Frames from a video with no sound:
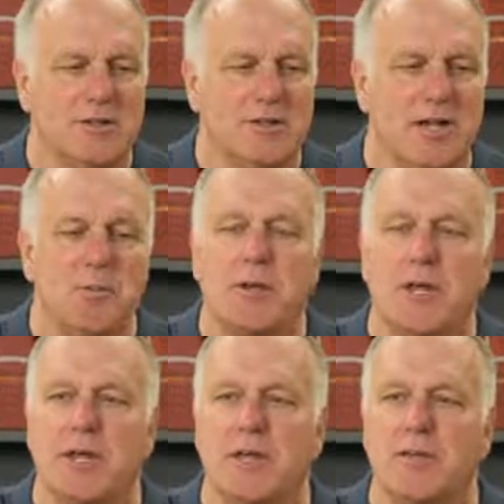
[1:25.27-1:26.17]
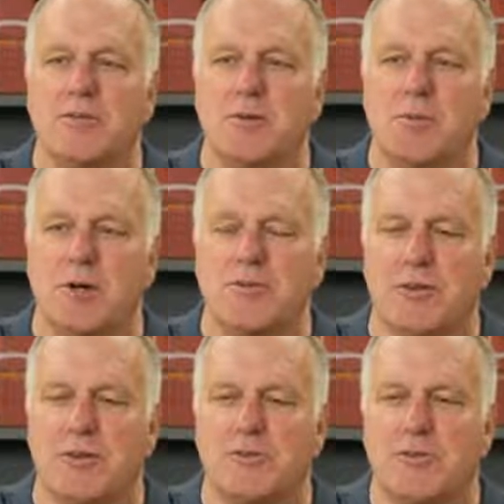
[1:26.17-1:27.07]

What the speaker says: Labor Day is amongst us.